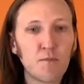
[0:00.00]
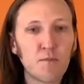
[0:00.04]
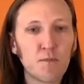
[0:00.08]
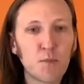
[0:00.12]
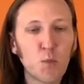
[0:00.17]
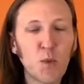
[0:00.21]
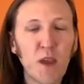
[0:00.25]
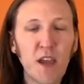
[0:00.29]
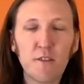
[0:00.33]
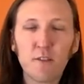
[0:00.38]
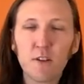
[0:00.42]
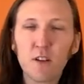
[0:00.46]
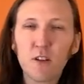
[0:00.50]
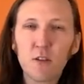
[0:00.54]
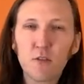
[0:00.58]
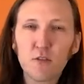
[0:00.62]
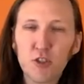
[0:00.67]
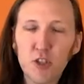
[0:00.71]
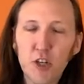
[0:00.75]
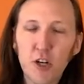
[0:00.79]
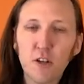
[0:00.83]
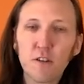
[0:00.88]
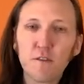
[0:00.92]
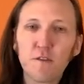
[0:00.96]
We have a little
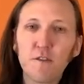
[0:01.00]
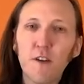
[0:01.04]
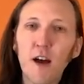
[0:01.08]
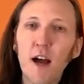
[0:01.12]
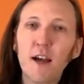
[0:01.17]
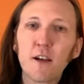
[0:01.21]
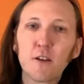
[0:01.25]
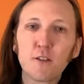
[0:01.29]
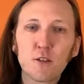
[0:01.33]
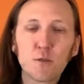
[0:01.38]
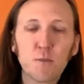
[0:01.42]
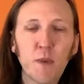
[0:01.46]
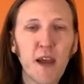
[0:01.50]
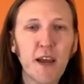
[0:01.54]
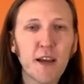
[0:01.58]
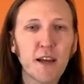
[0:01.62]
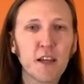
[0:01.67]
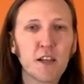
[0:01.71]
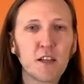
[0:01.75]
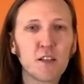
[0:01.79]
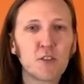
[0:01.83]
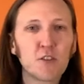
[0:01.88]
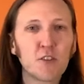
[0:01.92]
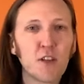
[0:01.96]
shared files
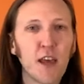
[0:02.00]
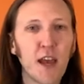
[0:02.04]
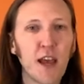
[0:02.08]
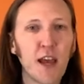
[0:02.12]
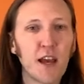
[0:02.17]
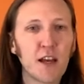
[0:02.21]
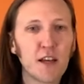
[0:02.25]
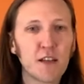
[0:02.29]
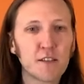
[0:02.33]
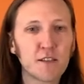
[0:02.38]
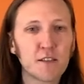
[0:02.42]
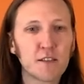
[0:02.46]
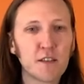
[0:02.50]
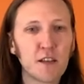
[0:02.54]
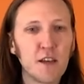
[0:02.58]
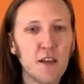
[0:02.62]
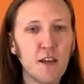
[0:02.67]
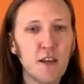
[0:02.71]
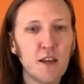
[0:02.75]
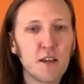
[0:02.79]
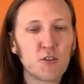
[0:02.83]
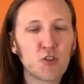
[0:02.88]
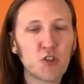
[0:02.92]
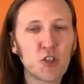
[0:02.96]
package that has
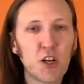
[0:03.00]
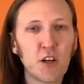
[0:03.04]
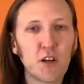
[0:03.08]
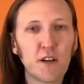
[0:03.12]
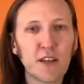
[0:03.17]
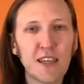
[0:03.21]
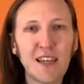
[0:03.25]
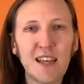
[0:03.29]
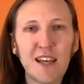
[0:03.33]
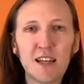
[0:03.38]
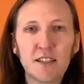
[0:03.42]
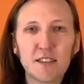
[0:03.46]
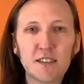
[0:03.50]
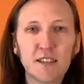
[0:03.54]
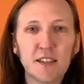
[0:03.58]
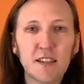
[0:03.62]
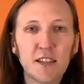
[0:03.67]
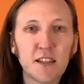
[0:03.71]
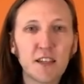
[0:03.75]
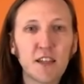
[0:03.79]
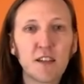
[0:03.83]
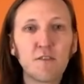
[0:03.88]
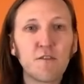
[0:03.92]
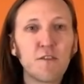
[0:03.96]
shared
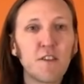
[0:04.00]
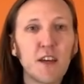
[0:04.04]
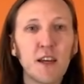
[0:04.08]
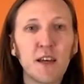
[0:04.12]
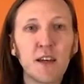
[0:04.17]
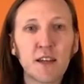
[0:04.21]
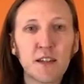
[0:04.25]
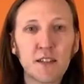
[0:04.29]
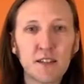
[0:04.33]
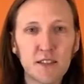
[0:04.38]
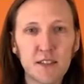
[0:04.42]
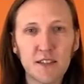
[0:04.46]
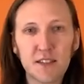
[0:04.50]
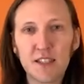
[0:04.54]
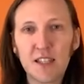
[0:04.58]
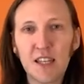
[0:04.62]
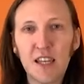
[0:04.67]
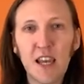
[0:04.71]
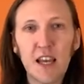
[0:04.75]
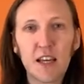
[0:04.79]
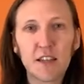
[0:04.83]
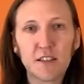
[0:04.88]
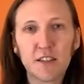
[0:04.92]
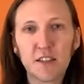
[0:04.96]
ESLint configs and
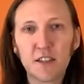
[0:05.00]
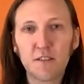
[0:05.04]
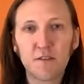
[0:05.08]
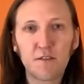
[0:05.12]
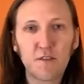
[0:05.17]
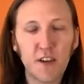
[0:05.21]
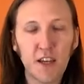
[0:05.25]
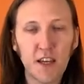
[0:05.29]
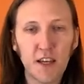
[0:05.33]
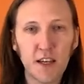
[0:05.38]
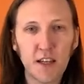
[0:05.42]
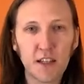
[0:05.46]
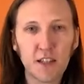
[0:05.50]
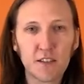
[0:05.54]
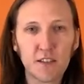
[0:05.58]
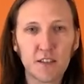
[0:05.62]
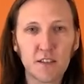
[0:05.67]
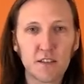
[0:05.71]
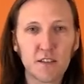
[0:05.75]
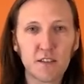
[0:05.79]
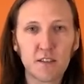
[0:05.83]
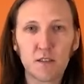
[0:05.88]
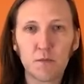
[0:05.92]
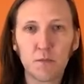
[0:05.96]
TS configs
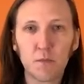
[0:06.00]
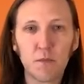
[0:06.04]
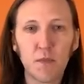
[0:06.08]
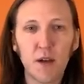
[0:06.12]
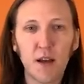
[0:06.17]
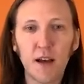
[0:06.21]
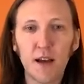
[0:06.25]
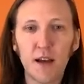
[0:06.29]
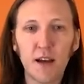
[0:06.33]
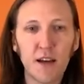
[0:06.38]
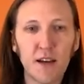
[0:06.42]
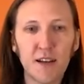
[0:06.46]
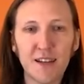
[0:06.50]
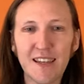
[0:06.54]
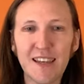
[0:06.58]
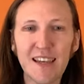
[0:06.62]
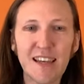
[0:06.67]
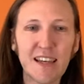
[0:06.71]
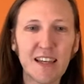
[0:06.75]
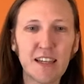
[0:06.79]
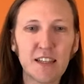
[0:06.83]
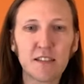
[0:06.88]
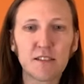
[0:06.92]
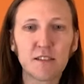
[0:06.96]
and some
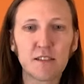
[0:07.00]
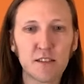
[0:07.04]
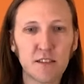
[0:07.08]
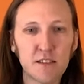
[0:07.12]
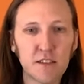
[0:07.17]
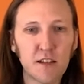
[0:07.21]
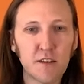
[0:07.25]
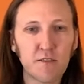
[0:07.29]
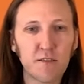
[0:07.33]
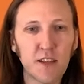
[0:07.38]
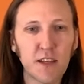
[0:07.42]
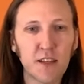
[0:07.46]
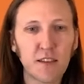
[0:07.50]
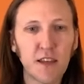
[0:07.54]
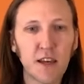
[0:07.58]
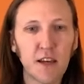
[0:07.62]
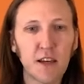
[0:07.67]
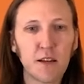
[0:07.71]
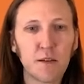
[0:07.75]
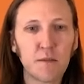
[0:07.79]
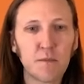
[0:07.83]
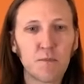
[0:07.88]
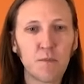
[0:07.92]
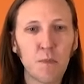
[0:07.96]
keys and stuff like
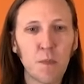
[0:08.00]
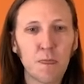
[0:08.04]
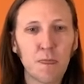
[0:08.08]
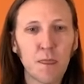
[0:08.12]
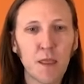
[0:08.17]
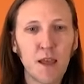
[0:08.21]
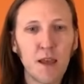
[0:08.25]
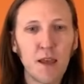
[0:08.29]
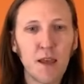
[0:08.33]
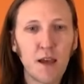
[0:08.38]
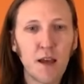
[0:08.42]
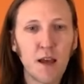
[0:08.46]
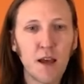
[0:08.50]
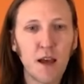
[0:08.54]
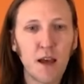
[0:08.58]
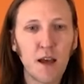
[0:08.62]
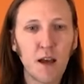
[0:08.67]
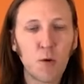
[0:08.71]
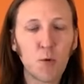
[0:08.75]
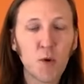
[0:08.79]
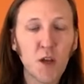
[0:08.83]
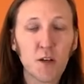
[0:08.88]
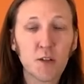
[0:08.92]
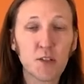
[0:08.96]
that.
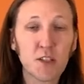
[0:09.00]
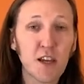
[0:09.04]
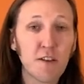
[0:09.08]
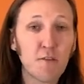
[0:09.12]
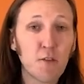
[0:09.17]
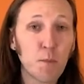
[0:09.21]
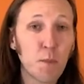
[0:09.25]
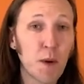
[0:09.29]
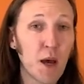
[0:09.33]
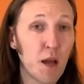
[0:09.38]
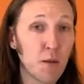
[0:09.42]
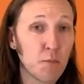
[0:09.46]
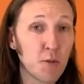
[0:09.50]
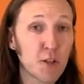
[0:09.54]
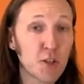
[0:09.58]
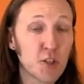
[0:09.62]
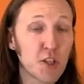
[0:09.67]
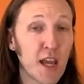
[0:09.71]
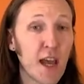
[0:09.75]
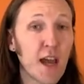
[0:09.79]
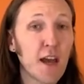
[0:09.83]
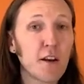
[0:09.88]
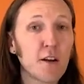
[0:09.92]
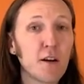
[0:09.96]
We also have a
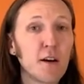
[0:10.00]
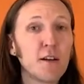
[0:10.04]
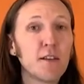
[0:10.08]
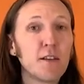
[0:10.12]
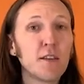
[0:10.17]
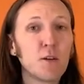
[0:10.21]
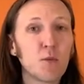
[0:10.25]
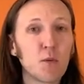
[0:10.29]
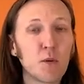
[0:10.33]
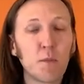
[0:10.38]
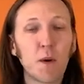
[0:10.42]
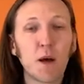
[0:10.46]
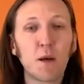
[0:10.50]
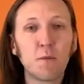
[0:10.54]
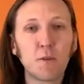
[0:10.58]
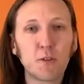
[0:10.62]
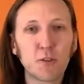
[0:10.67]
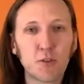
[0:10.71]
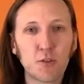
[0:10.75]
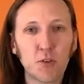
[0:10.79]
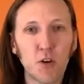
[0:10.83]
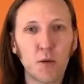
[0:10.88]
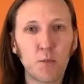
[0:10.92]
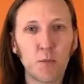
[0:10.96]
published add-on that we
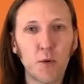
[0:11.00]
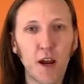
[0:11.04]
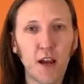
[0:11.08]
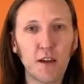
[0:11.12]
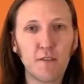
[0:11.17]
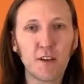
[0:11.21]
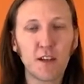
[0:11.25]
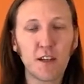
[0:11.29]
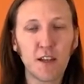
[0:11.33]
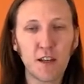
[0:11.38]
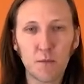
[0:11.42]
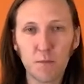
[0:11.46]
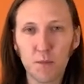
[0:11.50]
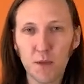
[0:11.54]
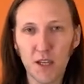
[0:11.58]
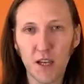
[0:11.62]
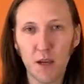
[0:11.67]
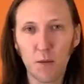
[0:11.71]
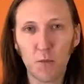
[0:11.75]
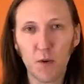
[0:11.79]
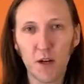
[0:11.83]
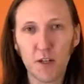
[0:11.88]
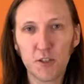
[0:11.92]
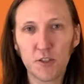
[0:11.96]
publish to our private
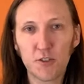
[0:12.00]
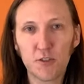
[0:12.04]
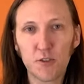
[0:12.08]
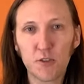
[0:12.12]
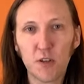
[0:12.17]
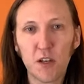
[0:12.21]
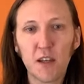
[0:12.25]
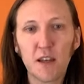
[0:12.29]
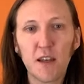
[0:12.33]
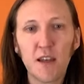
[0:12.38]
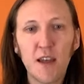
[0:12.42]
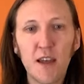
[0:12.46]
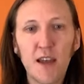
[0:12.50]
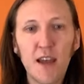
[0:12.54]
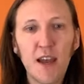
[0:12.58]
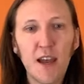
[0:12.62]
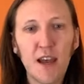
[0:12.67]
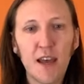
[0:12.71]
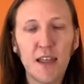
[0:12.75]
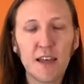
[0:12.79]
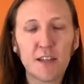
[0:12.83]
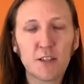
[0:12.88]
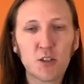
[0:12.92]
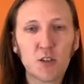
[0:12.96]
NPM registry, and
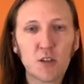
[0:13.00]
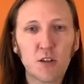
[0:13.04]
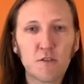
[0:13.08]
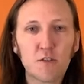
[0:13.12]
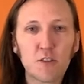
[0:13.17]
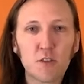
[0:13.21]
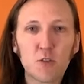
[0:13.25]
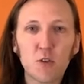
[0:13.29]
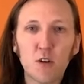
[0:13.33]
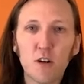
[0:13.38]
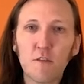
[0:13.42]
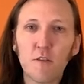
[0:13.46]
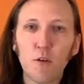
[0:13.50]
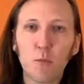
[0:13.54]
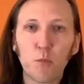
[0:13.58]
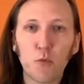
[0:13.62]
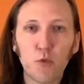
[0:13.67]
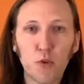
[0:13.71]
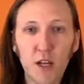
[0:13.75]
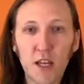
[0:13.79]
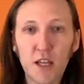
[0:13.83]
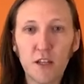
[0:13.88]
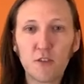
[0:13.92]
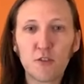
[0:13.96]
that serves as sort of a
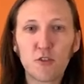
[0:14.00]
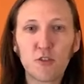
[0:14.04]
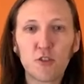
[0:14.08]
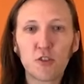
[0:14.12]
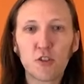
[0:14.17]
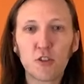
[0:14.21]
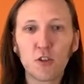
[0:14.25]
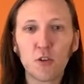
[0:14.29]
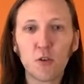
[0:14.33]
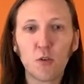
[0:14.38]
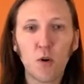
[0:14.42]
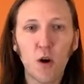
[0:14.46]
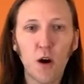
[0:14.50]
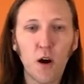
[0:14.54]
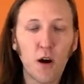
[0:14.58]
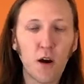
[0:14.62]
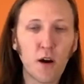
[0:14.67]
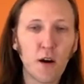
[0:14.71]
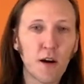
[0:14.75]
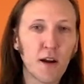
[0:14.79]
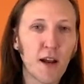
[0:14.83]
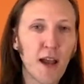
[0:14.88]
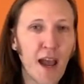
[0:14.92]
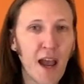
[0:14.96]
bridge to
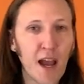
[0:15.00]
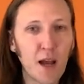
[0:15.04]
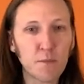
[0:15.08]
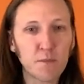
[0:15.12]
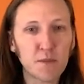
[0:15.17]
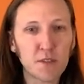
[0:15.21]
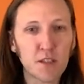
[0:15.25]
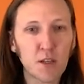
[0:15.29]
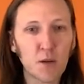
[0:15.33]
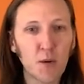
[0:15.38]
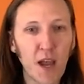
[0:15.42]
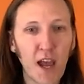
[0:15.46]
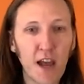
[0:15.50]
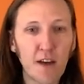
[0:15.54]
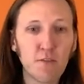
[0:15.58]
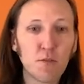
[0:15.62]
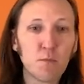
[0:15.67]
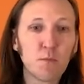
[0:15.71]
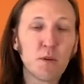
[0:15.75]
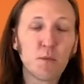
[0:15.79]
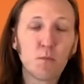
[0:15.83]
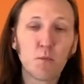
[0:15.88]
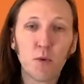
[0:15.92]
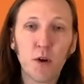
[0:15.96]
our apps that
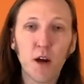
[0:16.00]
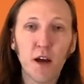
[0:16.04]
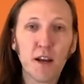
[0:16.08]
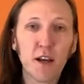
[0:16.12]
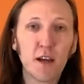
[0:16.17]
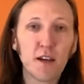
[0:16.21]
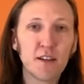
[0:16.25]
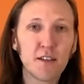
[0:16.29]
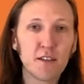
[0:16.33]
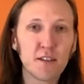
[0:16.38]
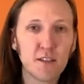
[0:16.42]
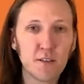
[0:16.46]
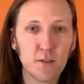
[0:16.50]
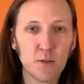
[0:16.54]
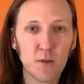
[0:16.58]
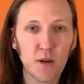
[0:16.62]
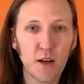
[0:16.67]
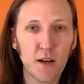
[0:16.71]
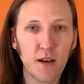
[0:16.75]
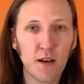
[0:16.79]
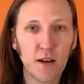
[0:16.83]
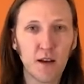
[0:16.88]
haven't been brought into